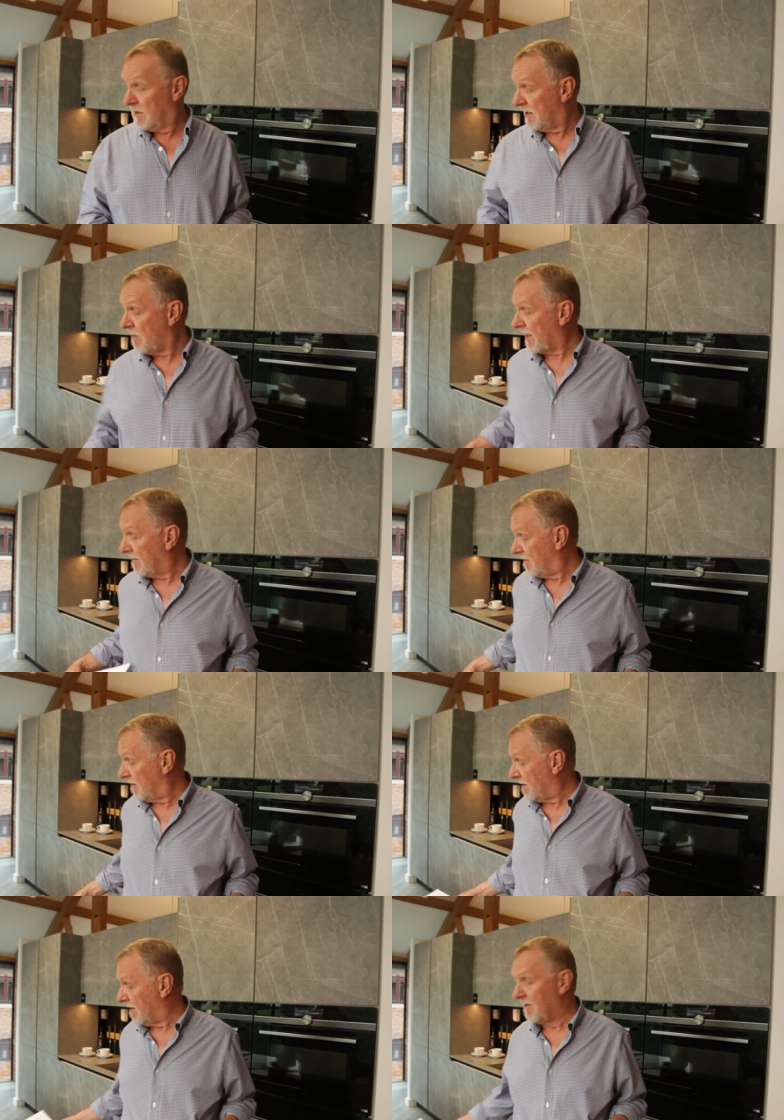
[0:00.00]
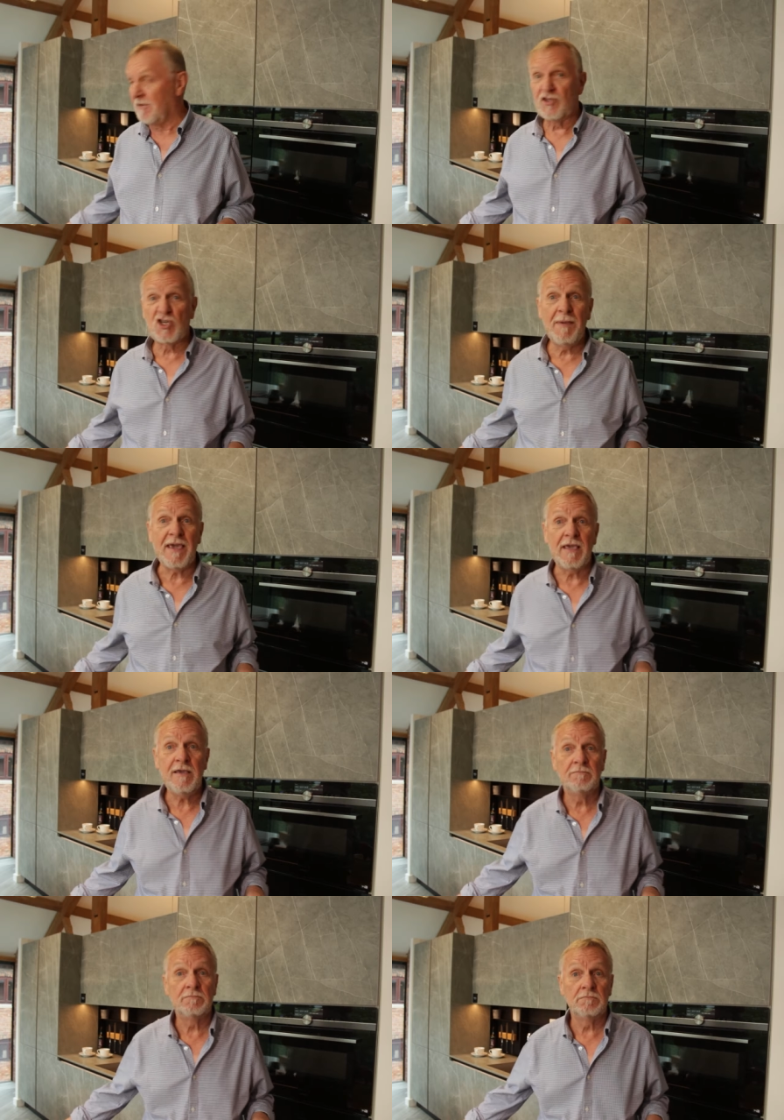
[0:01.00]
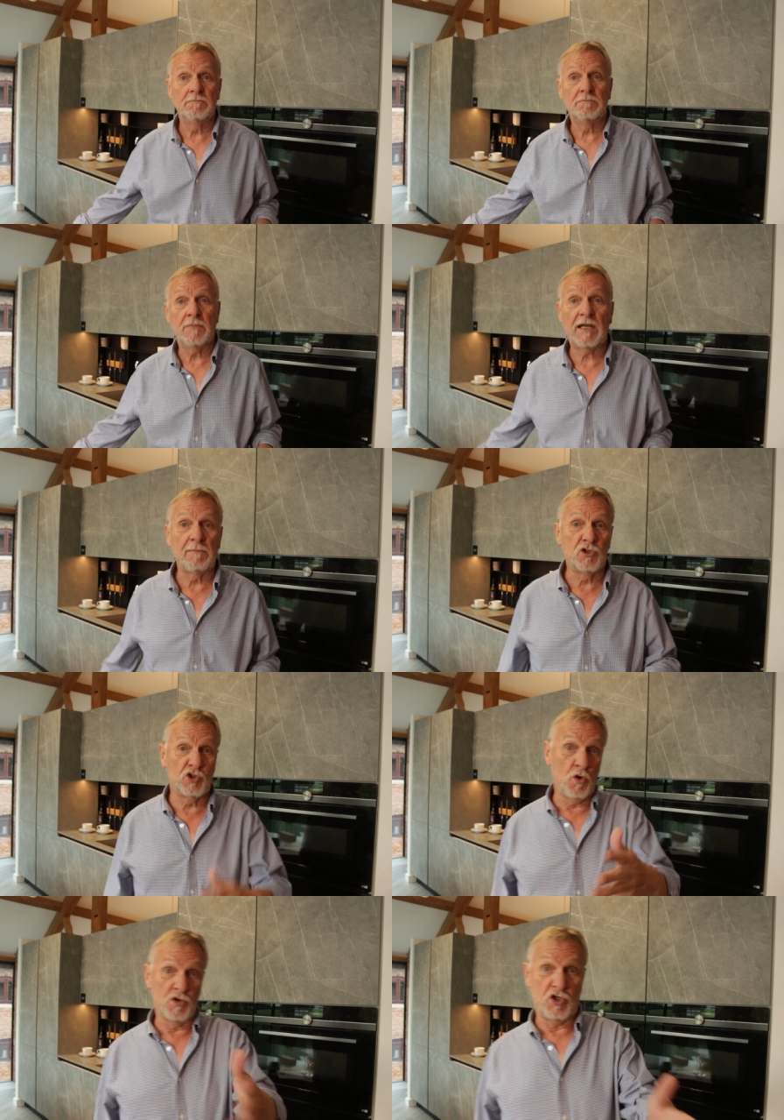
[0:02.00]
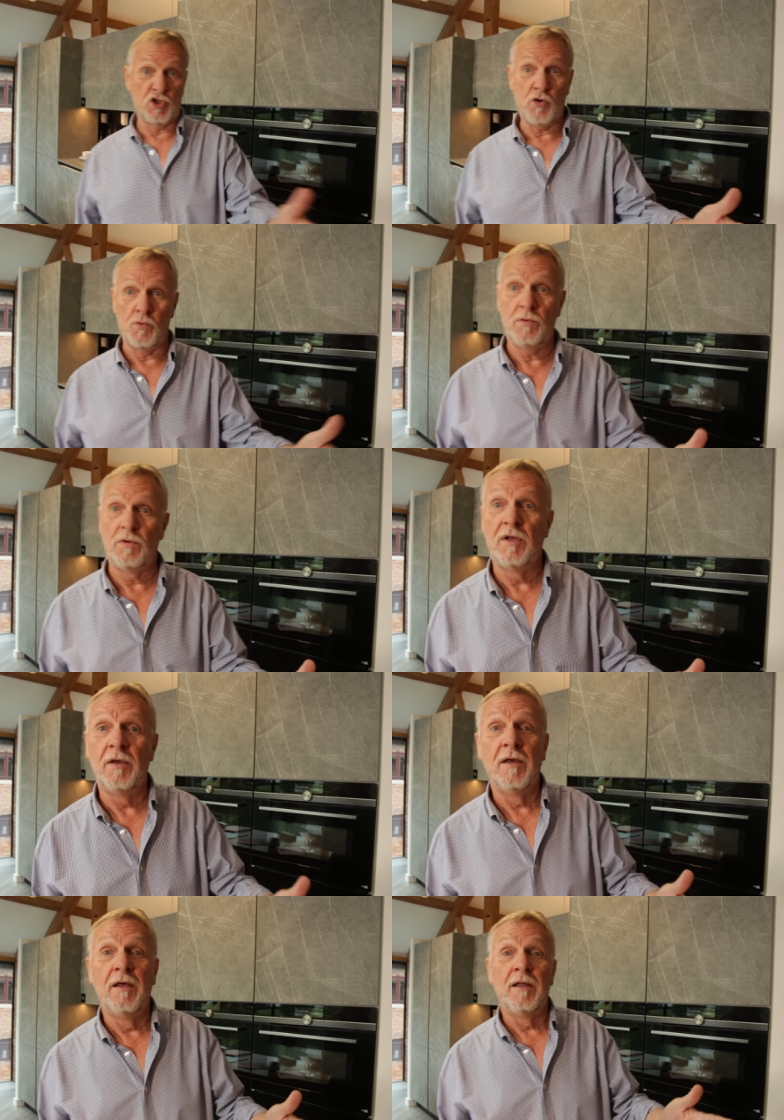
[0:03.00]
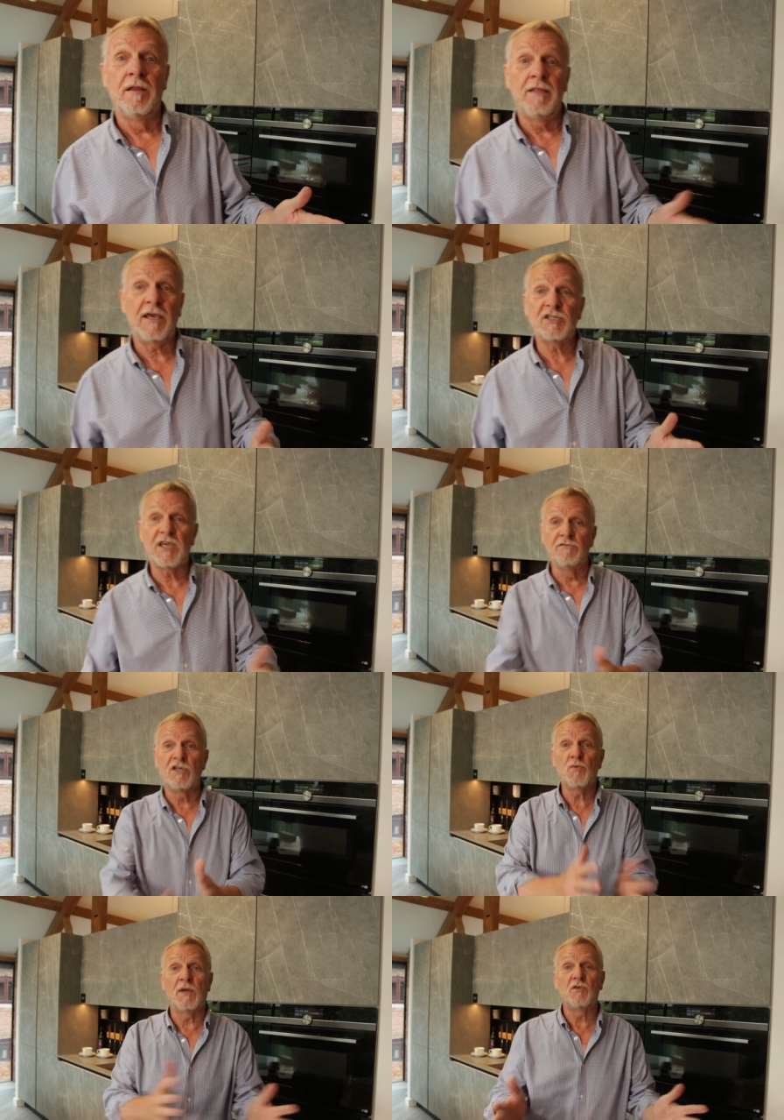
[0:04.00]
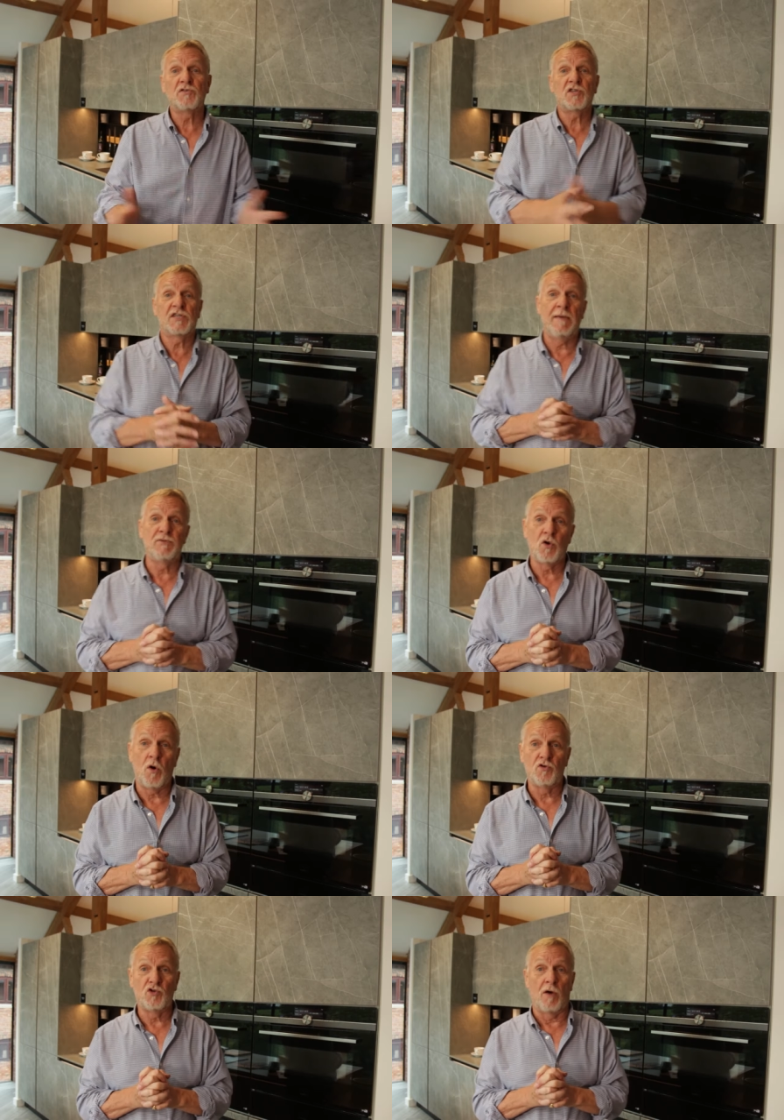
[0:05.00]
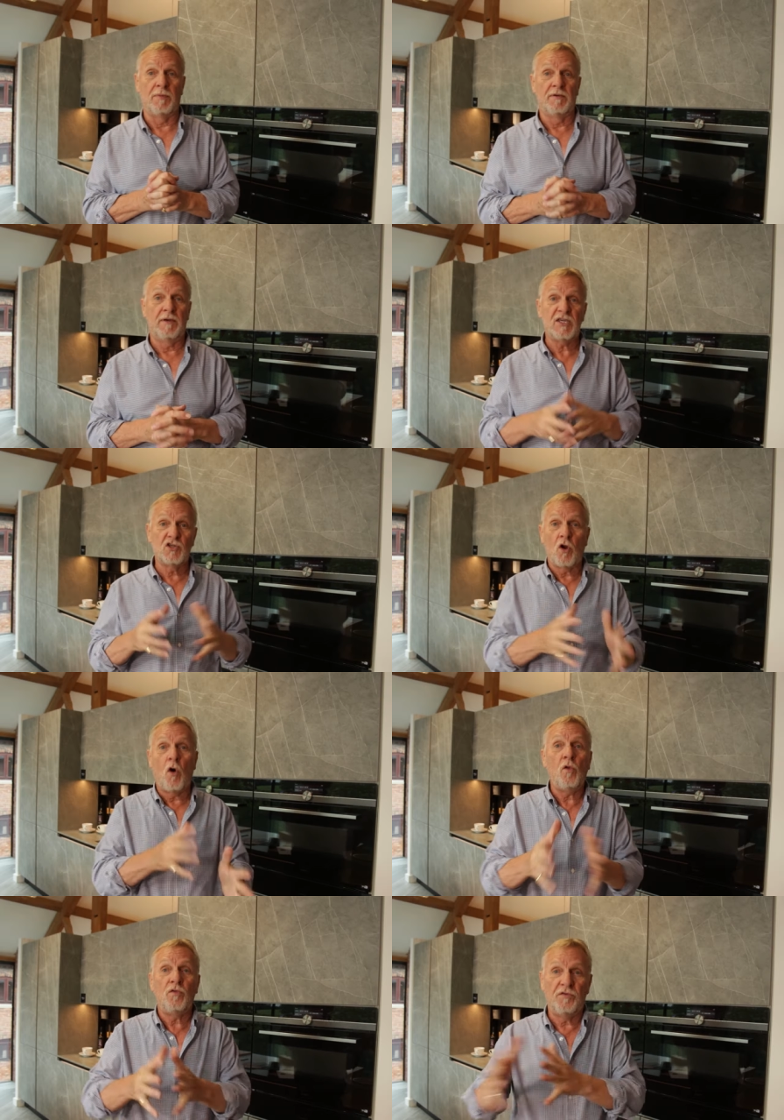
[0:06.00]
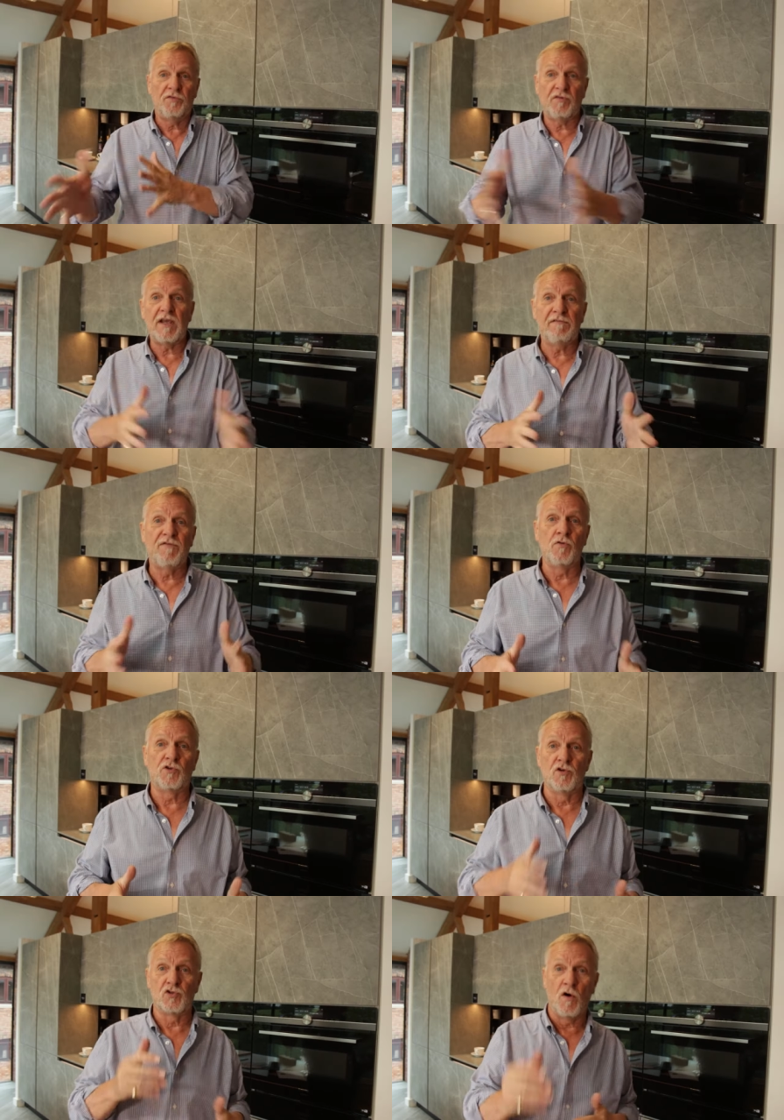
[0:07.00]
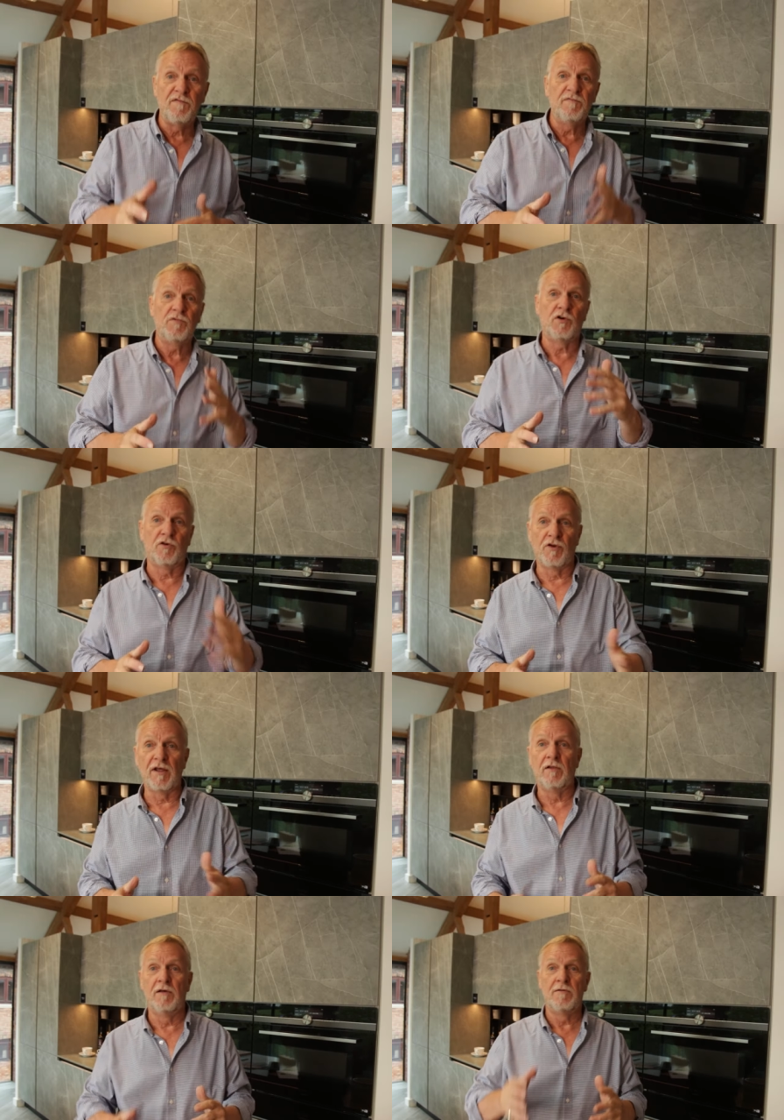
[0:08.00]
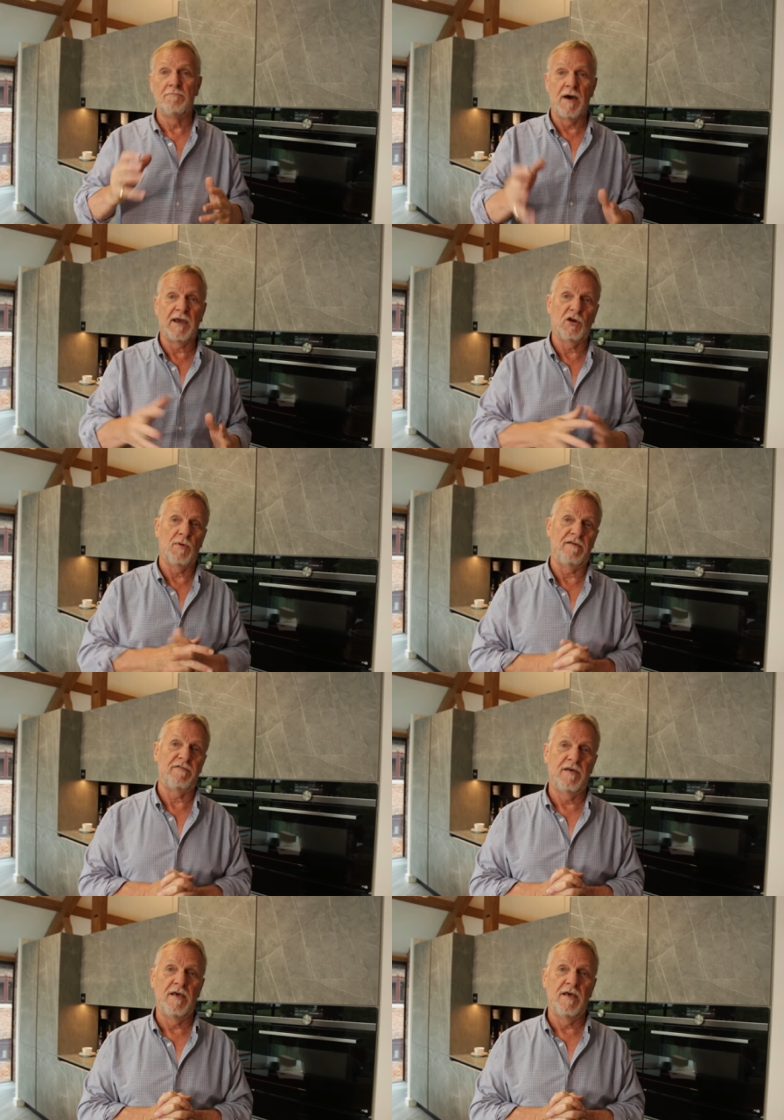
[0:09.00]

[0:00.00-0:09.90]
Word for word: Now then, to me, and I'm sure to you, that sounds as though it does the same sort of job. It's got all three functions, oven, grill, microwave.